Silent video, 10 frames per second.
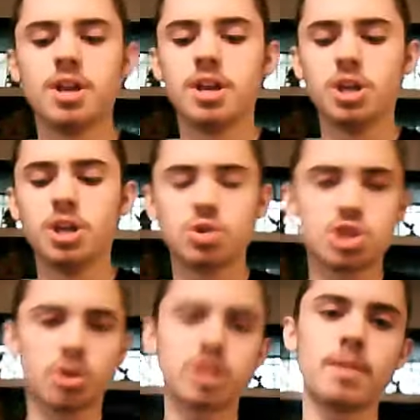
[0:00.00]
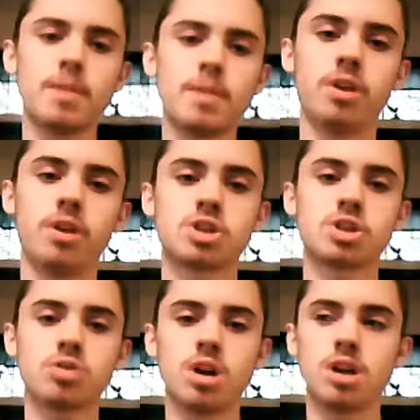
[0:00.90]
you sort them out on
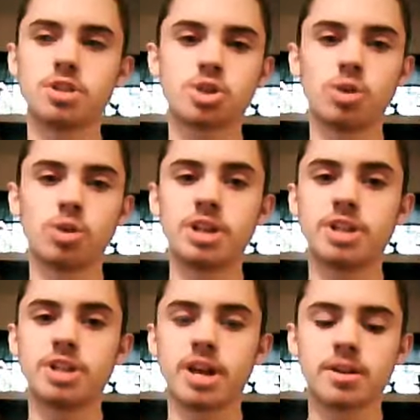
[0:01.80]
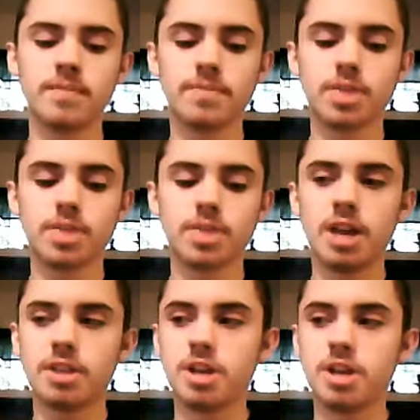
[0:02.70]
the sorting deck,
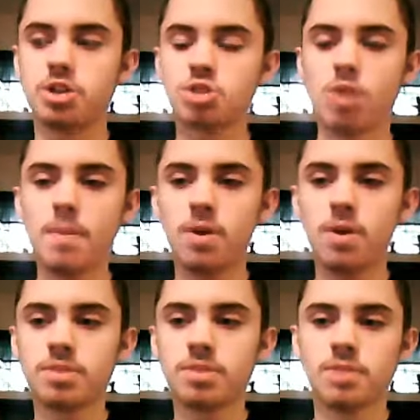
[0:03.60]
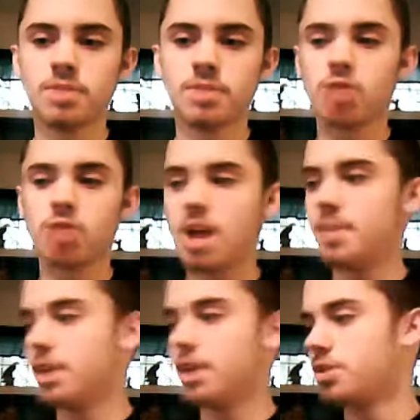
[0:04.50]
and then you swap all the good crab
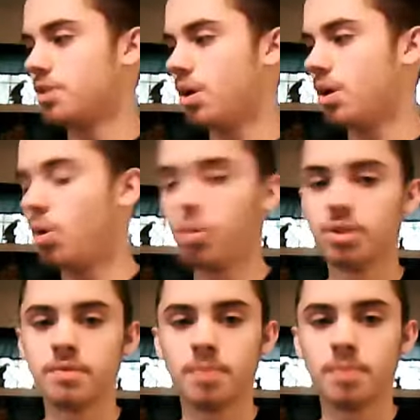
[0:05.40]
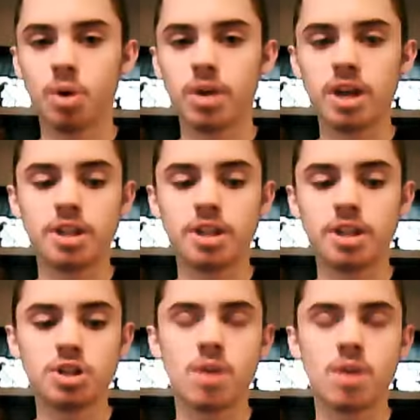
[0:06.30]
into the hold of the boat, and then you
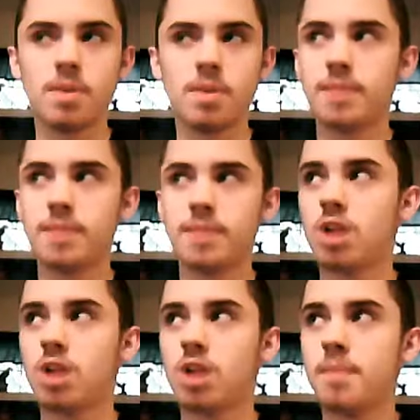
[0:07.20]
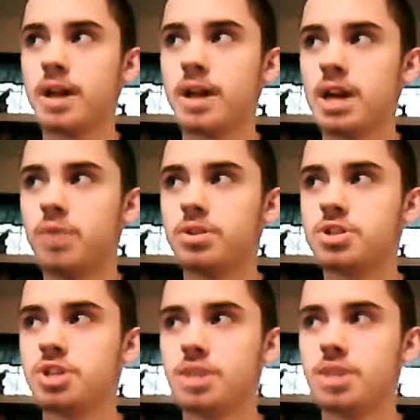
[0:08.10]
swap all the bad crab back out into
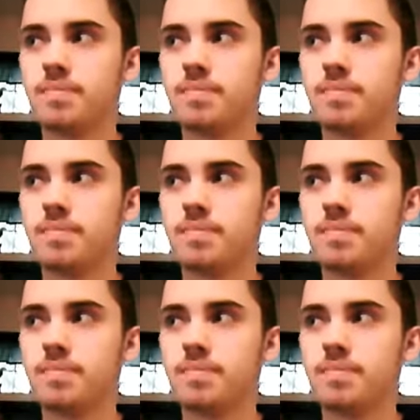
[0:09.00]
sea.